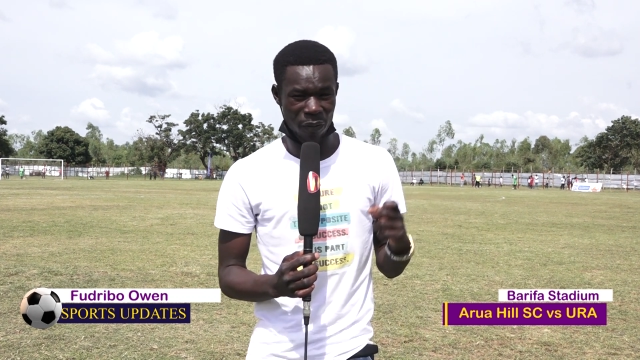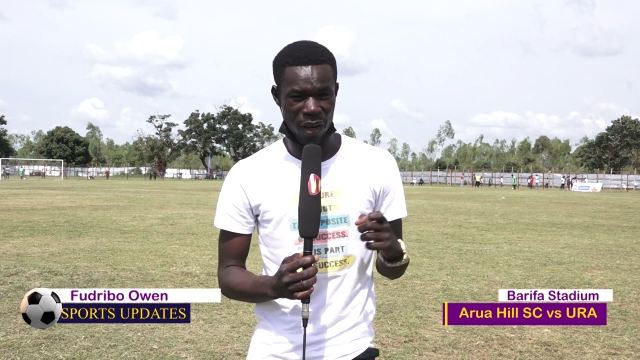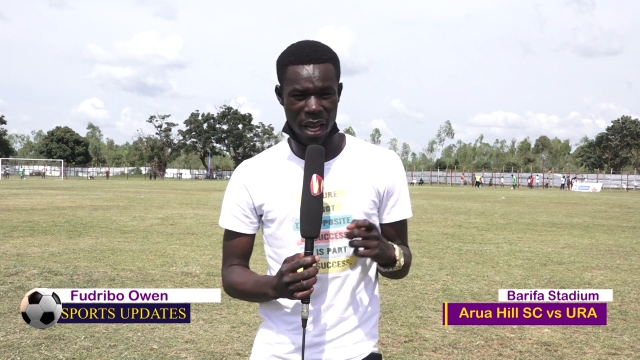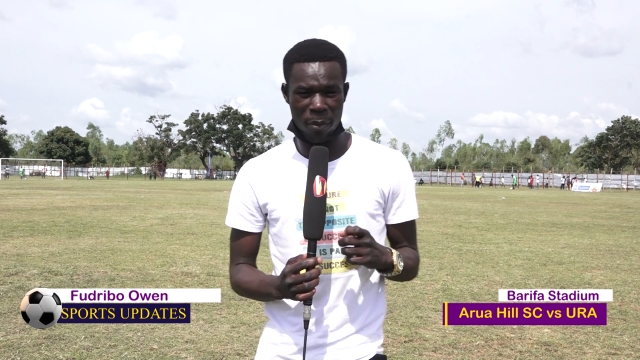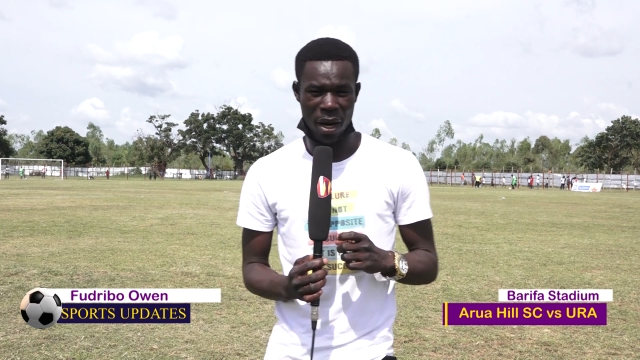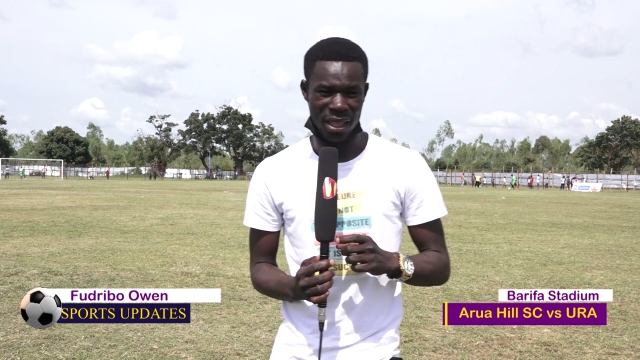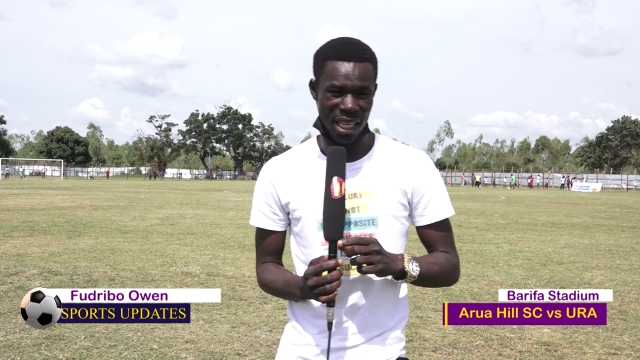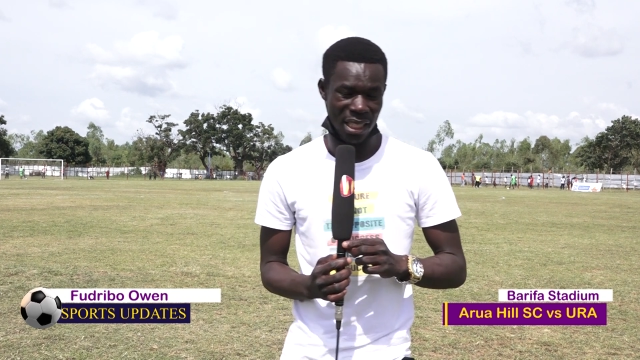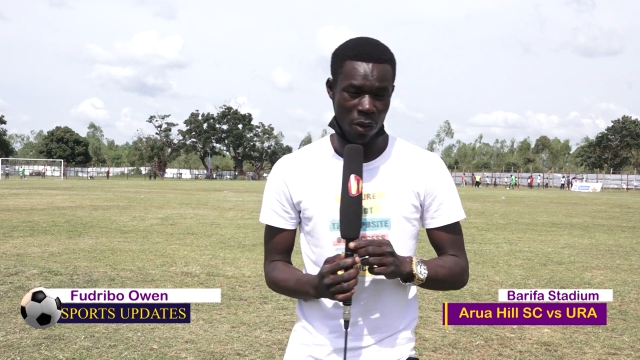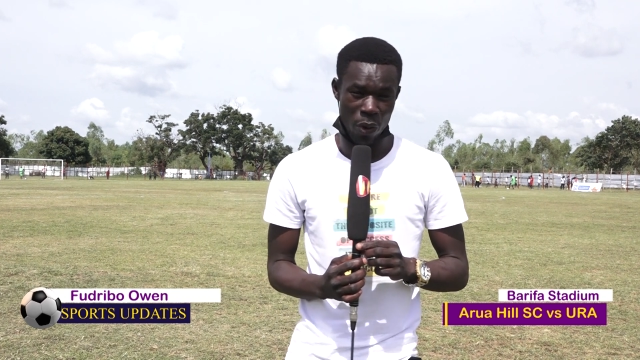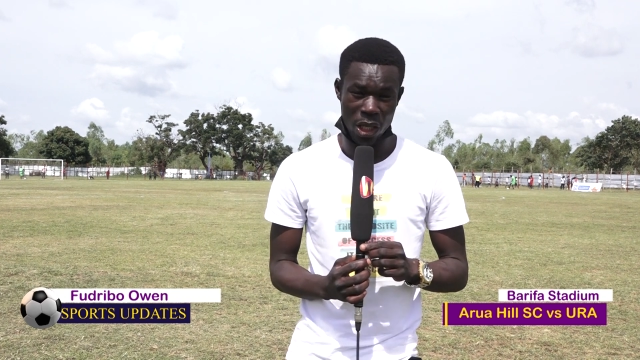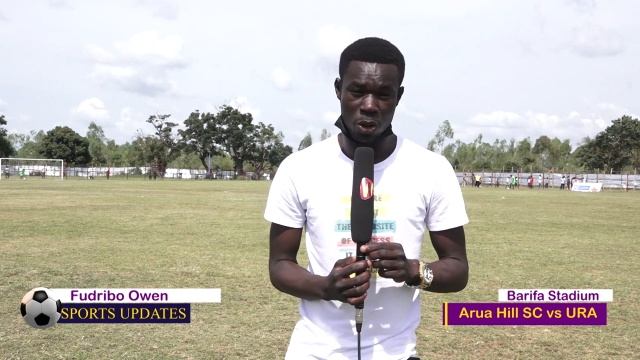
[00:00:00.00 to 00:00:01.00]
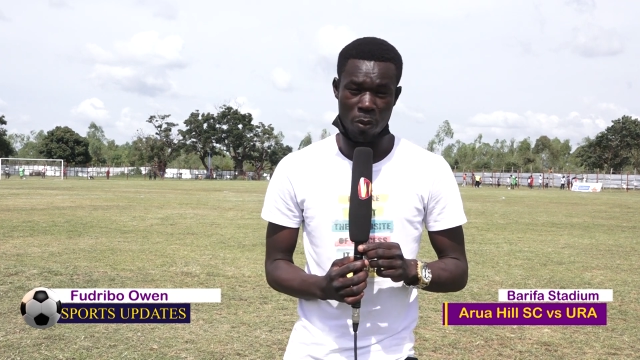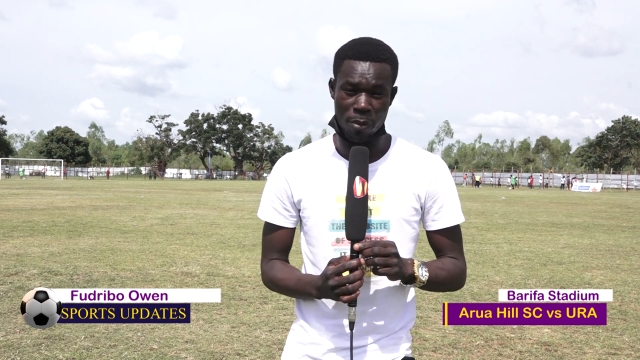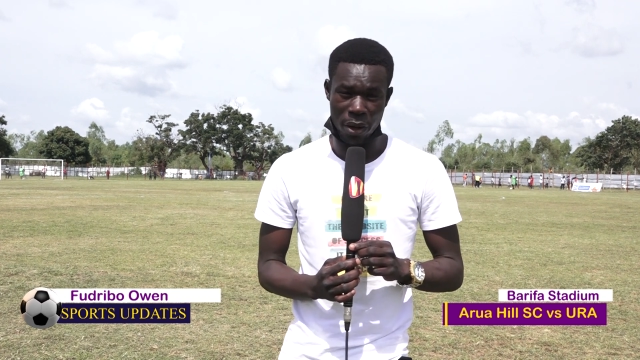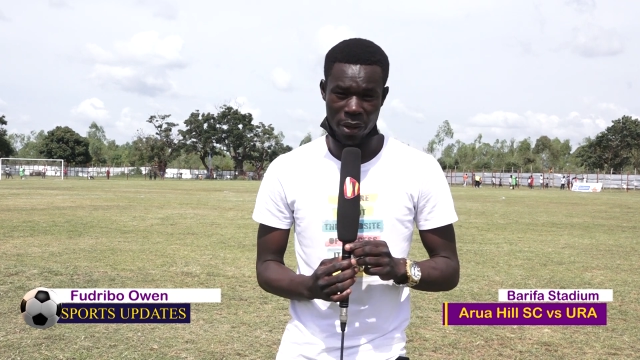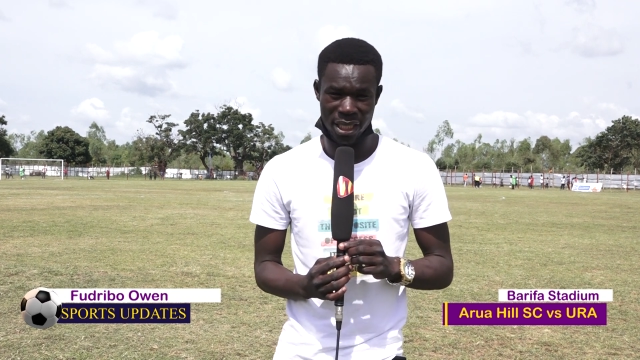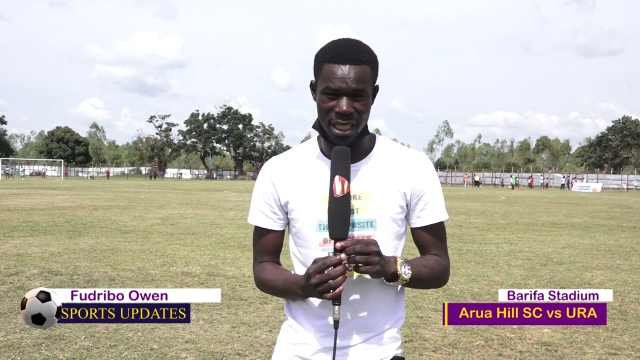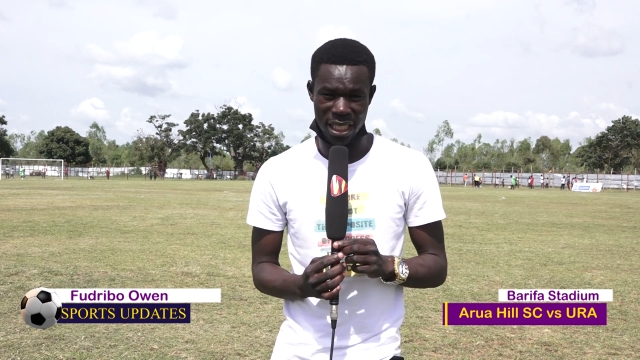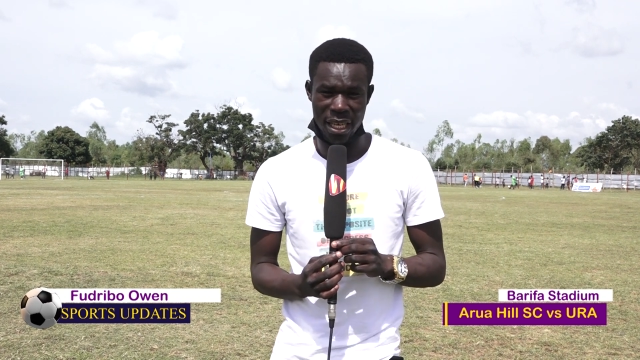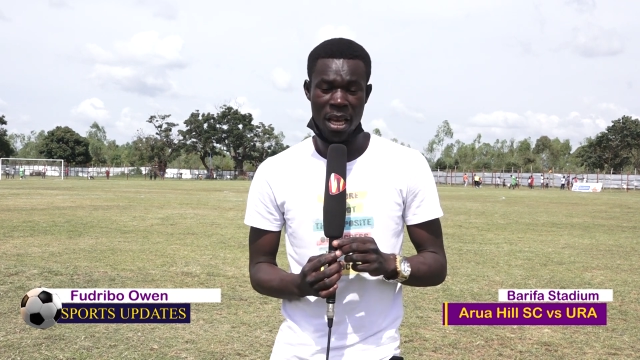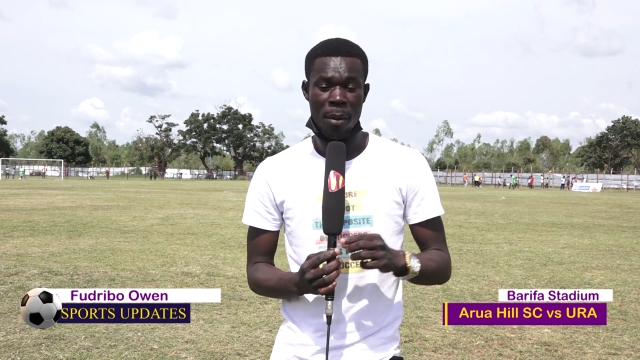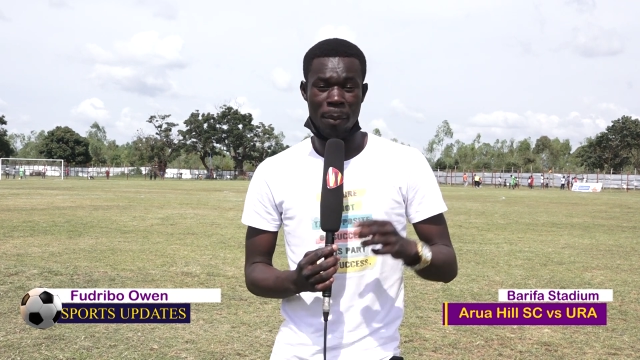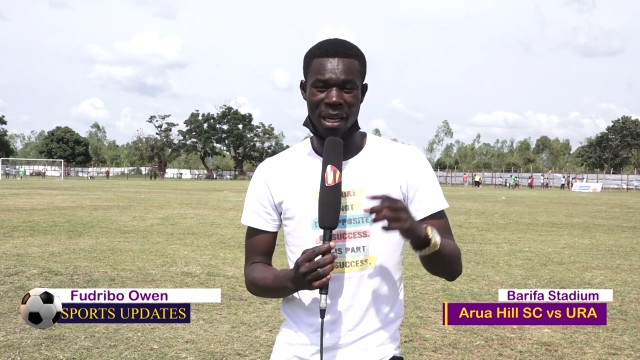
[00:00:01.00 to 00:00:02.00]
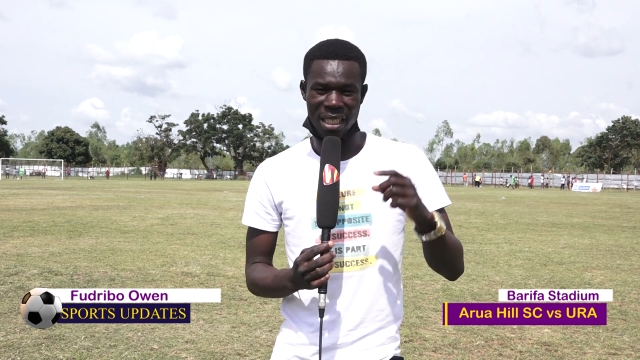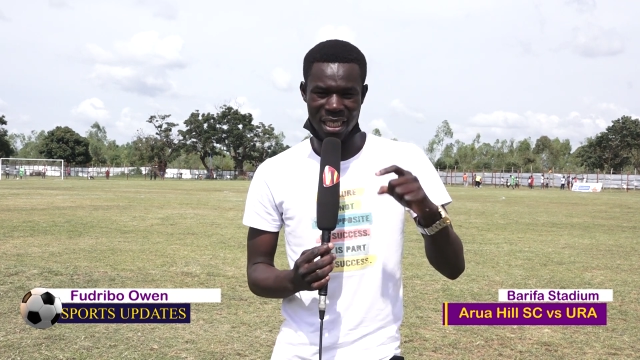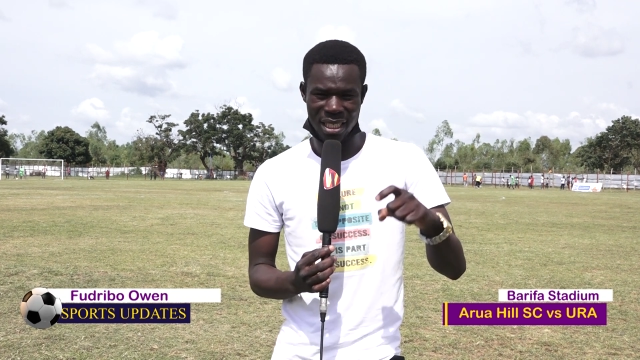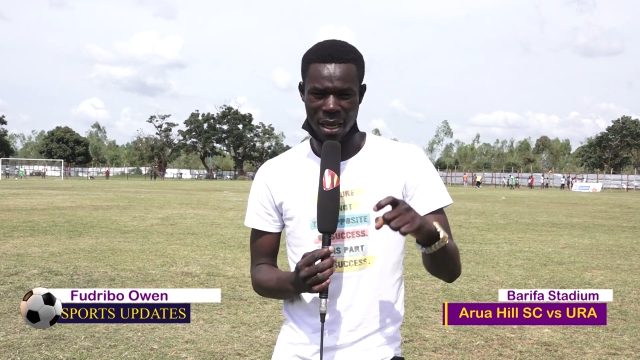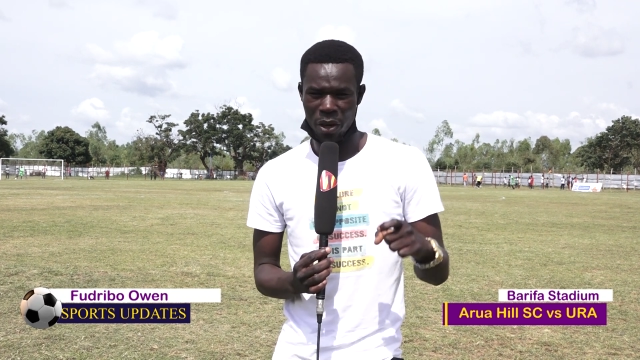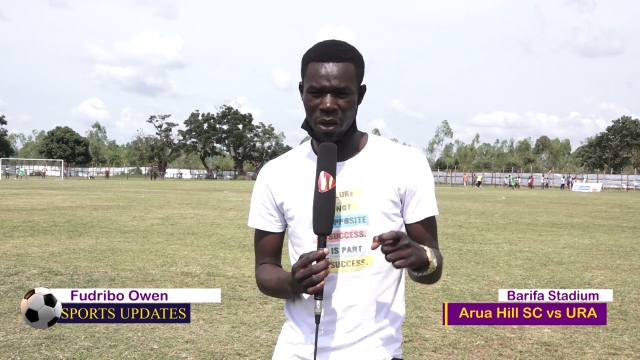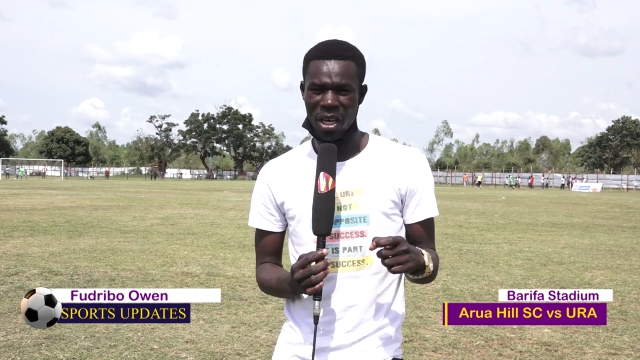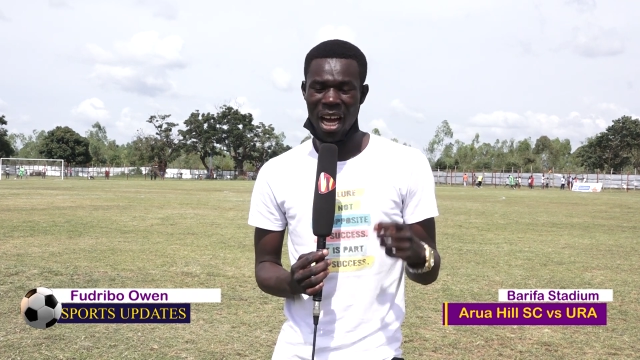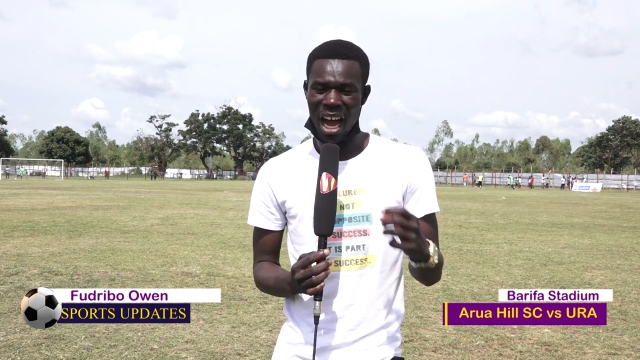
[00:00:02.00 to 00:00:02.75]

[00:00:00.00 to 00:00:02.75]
game that they went to Mbarara City, but this time around,